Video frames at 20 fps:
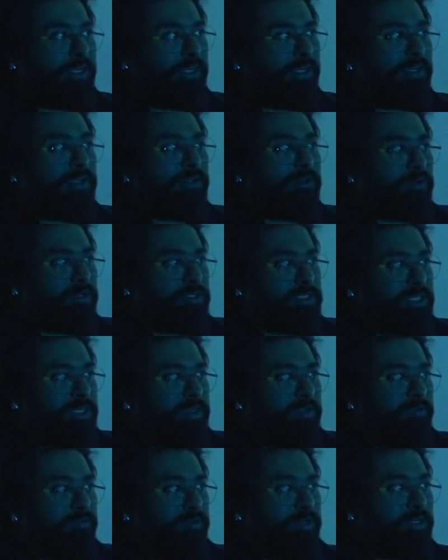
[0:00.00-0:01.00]

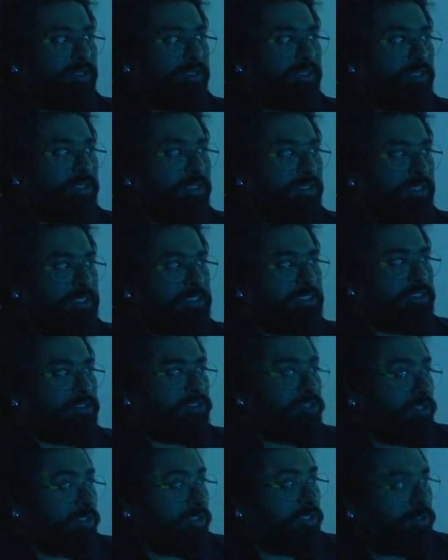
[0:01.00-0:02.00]
yourself. These are
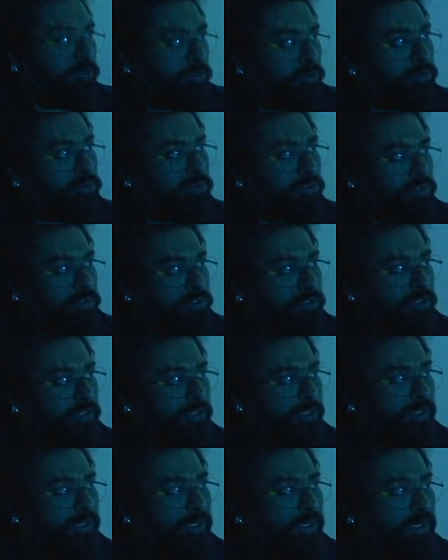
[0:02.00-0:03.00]
just the tools
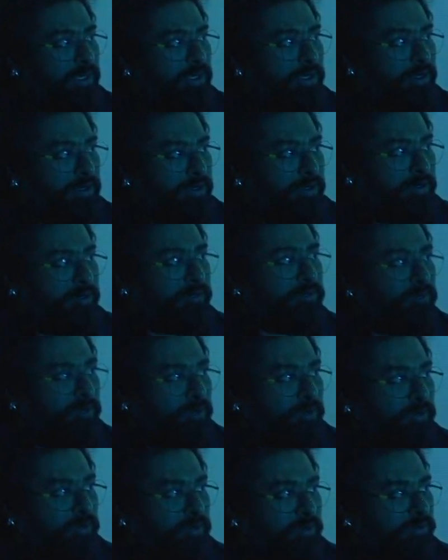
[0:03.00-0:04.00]

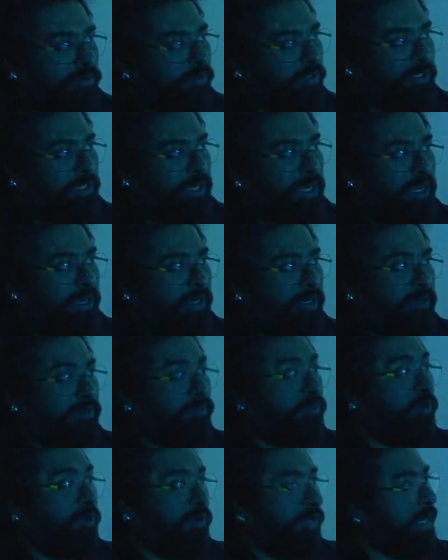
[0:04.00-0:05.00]
for the narrative,
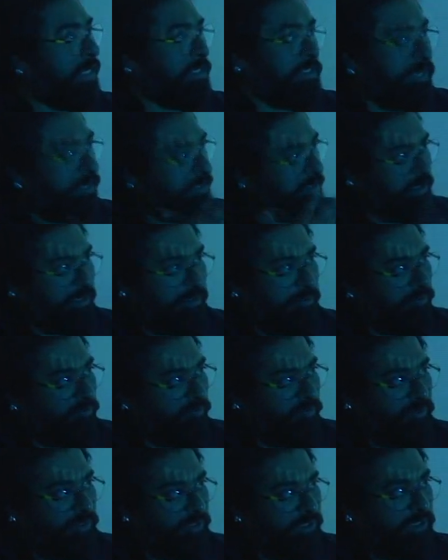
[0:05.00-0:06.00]
or as I said
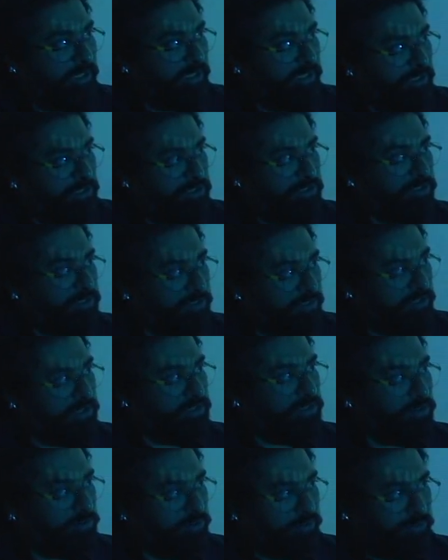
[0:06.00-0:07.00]
before, the conditions
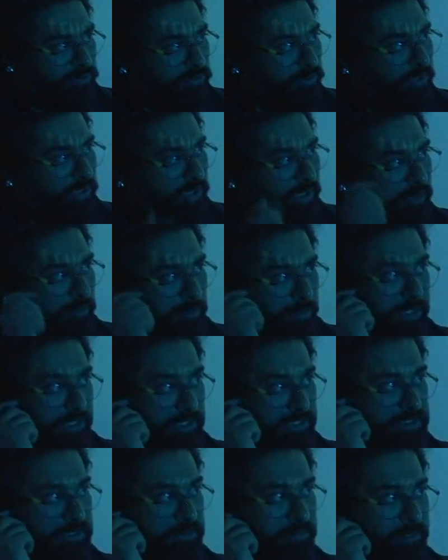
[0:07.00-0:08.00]
to
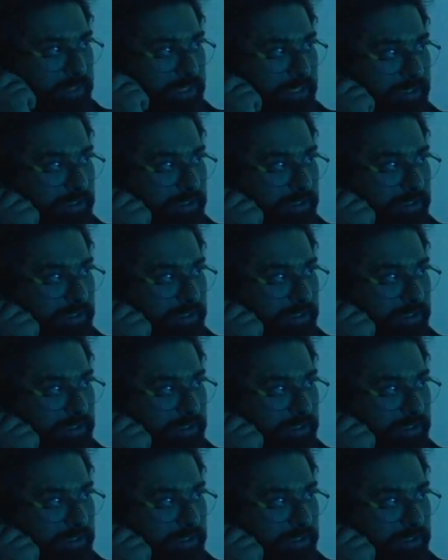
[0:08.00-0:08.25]
participate.